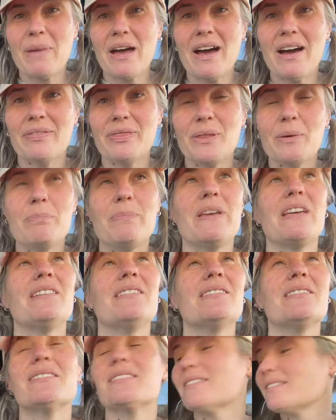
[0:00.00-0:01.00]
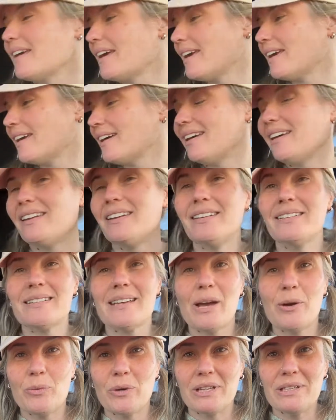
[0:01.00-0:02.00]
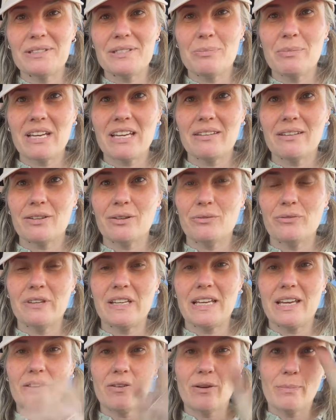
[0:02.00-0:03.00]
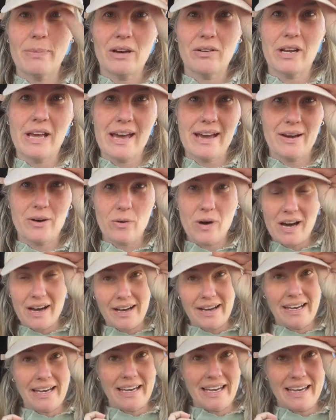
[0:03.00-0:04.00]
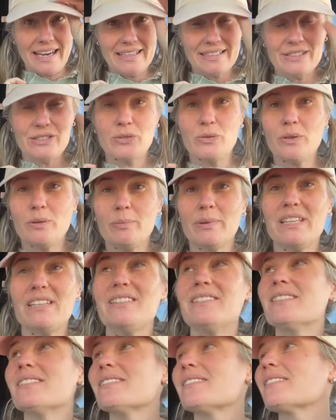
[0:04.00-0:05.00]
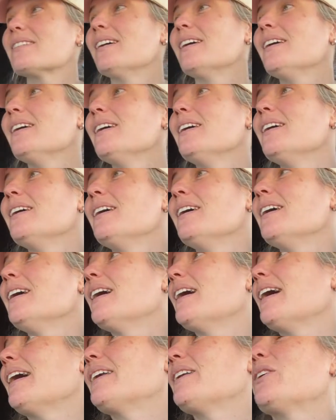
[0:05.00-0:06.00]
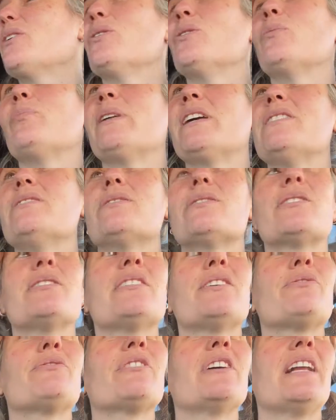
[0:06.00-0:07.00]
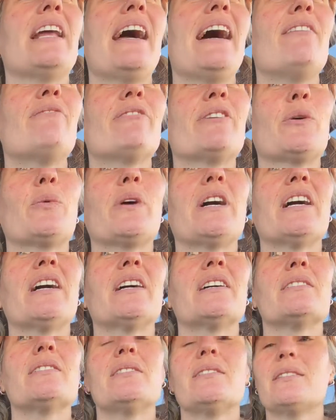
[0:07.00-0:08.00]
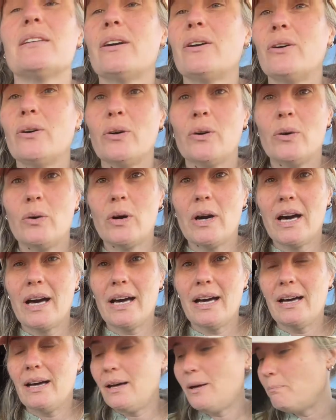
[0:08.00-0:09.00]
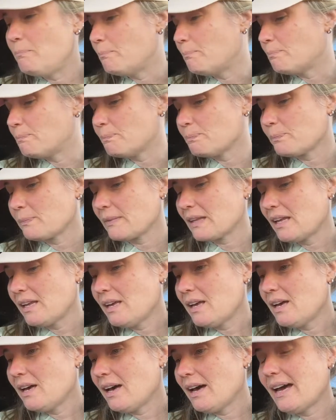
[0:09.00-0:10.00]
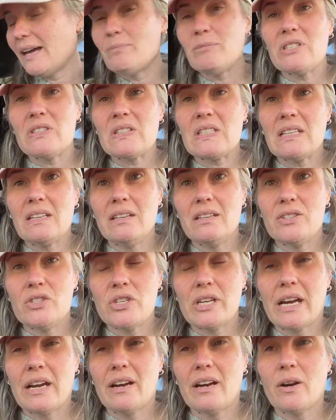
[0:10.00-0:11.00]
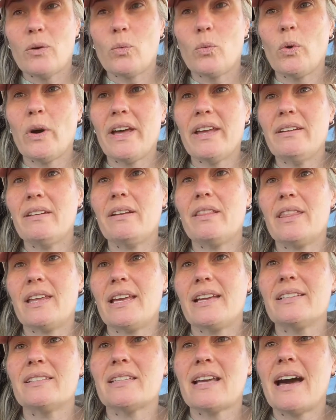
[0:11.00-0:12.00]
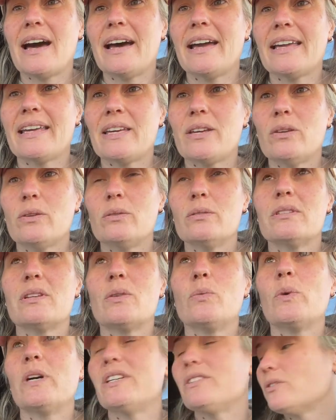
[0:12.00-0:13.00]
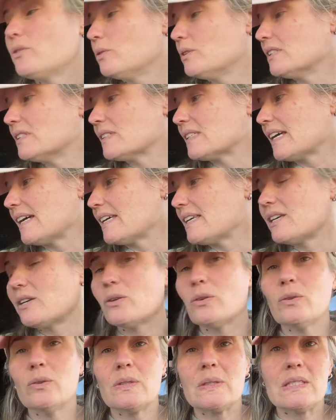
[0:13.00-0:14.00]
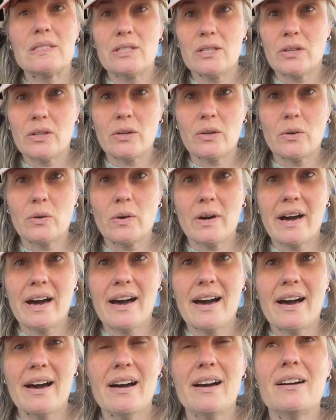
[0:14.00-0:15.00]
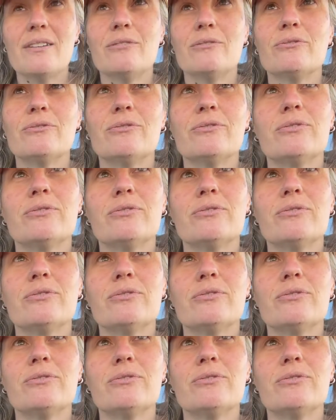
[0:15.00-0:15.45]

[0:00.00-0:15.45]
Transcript: at the bins and I wanted to make a little video about how I do the bins. I know bins are different everywhere, so um, I'm just going to share what things I use and what tools I use to have